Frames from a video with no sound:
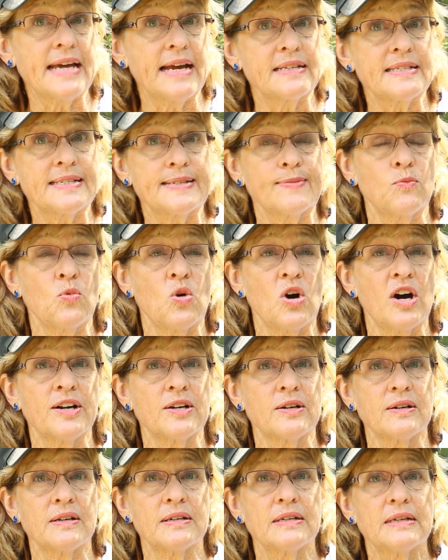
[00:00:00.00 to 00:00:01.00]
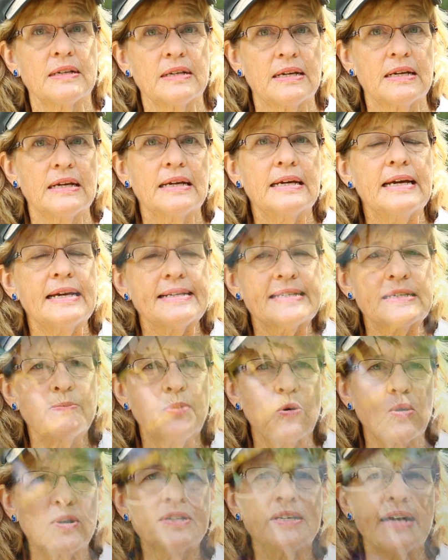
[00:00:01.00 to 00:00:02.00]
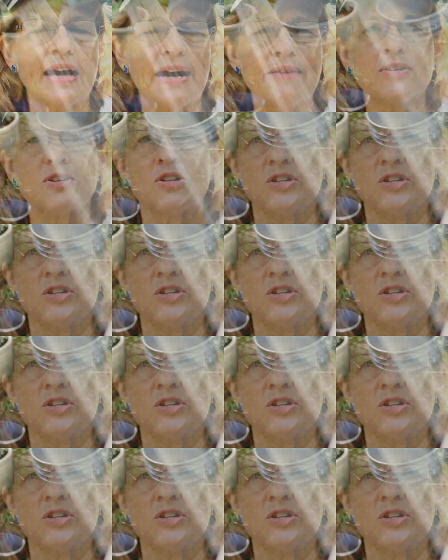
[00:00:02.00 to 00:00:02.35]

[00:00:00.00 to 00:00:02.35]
add some water. It's important to have a